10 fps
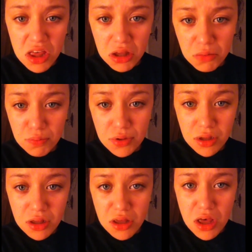Help,
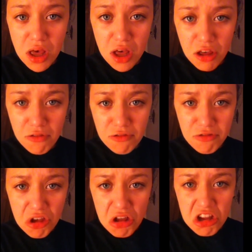I've
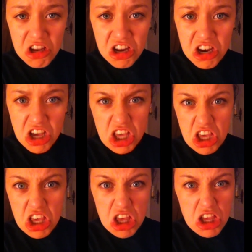fallen and I
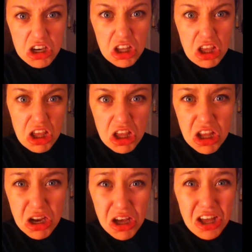can't
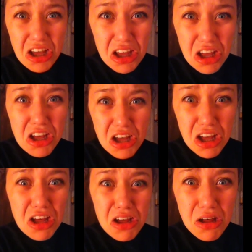get
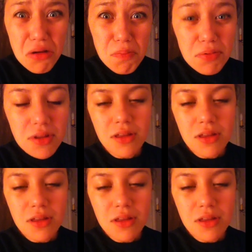up.